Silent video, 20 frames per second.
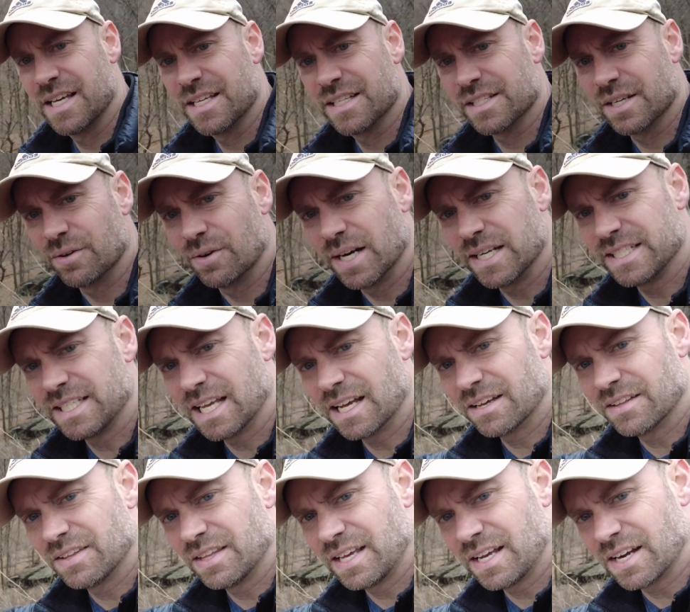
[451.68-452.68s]
So right
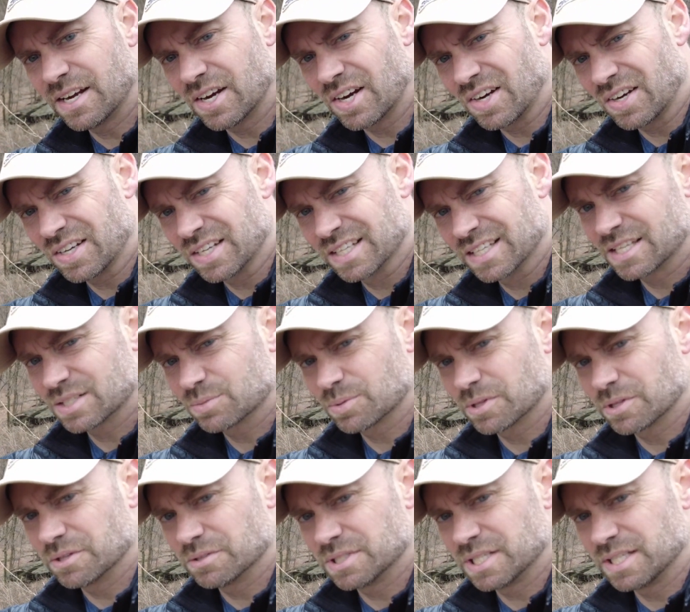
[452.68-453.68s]
down there is where
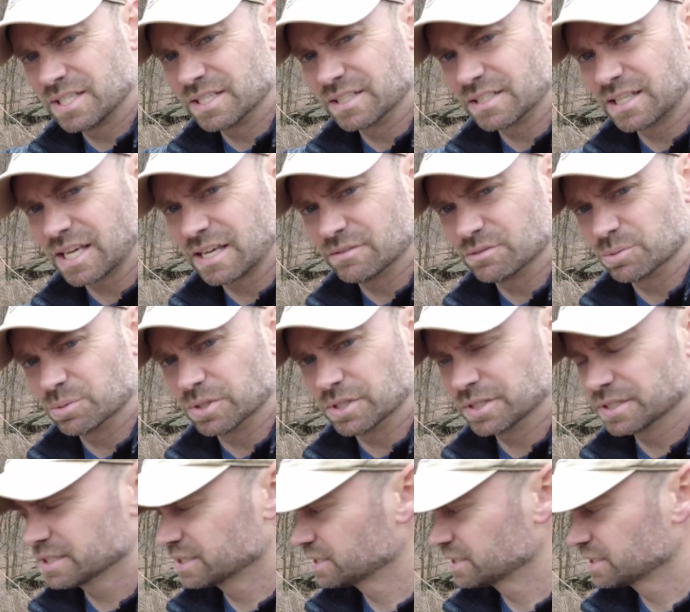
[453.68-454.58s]
those Indian caves were.